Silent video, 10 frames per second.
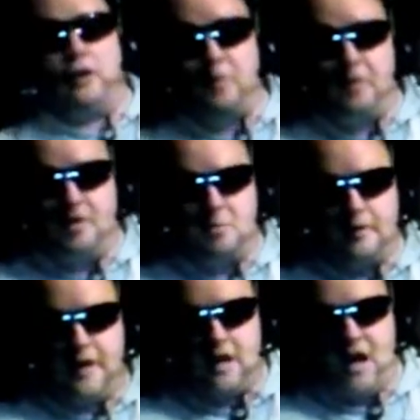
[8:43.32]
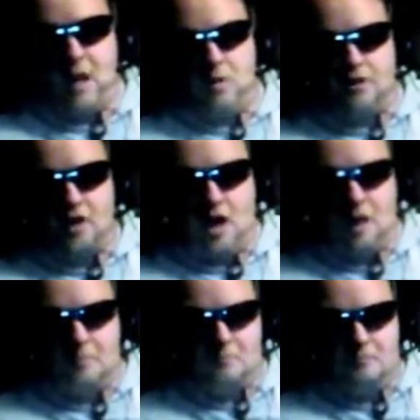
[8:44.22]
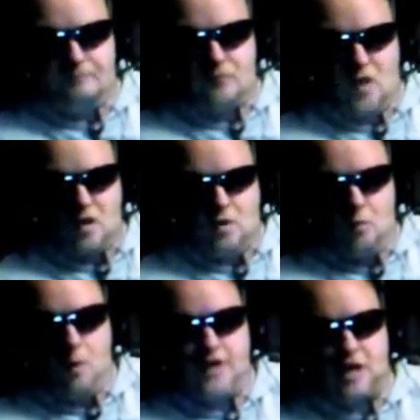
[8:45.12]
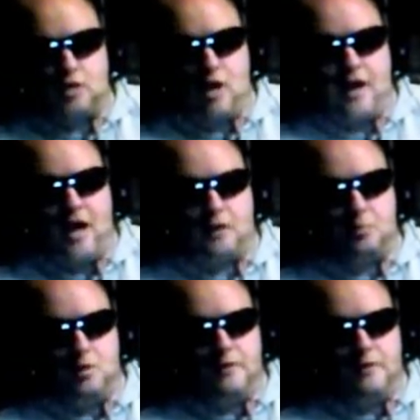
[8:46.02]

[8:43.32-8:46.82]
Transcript: loved him in the movie. And that was, what was that Grindhouse